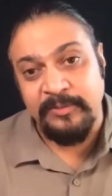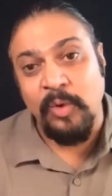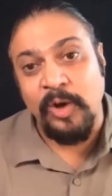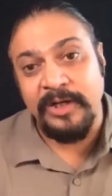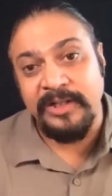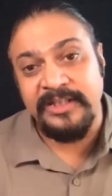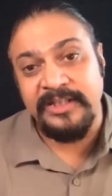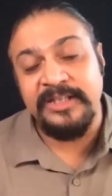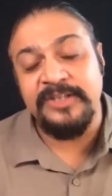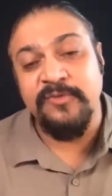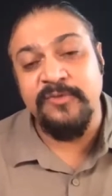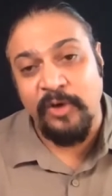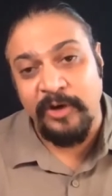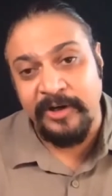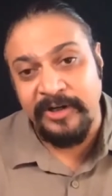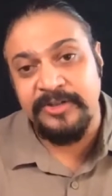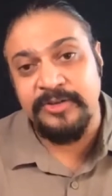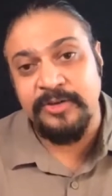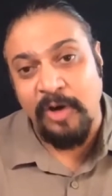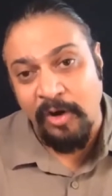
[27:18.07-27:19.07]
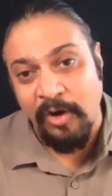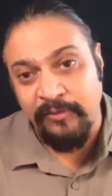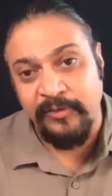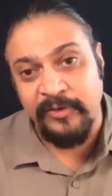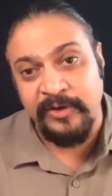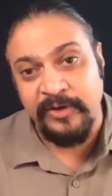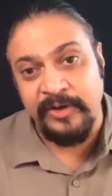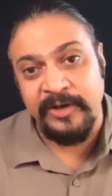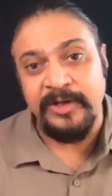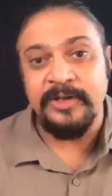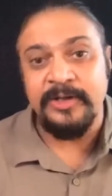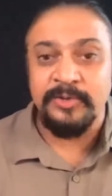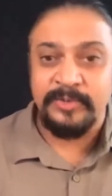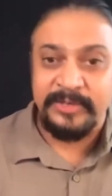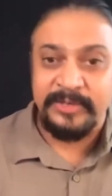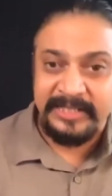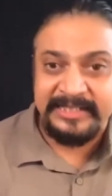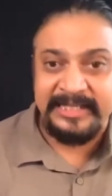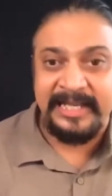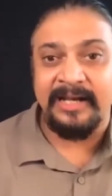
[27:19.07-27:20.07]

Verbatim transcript: what these forests offer to these